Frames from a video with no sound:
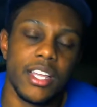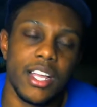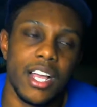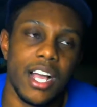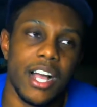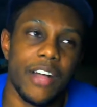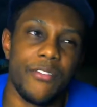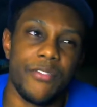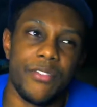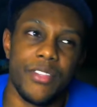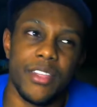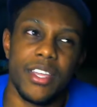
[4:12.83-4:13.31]

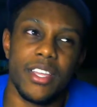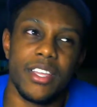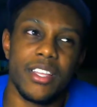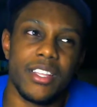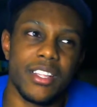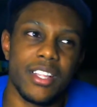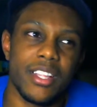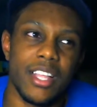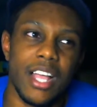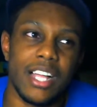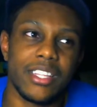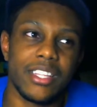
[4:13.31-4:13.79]
I think
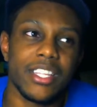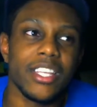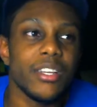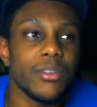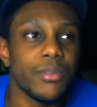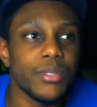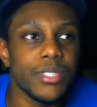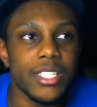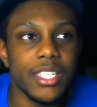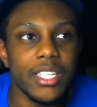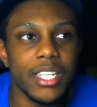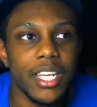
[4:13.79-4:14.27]
I think it
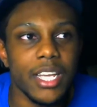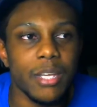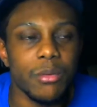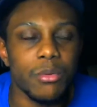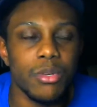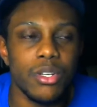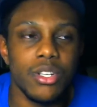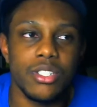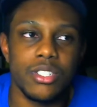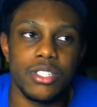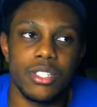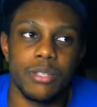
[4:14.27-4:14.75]
was in-game
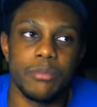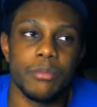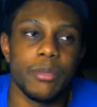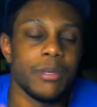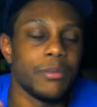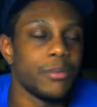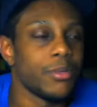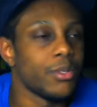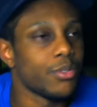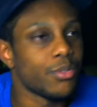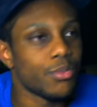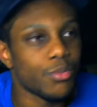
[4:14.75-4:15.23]
currency,
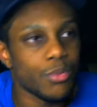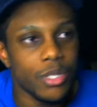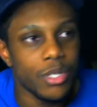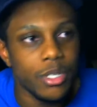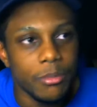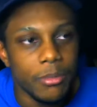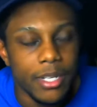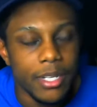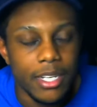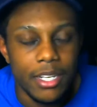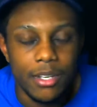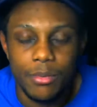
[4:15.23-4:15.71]
maybe it was
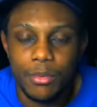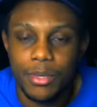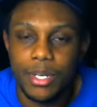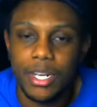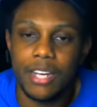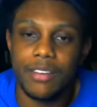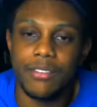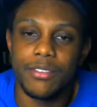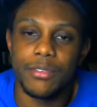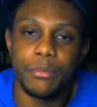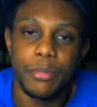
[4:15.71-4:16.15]
real money, whatever.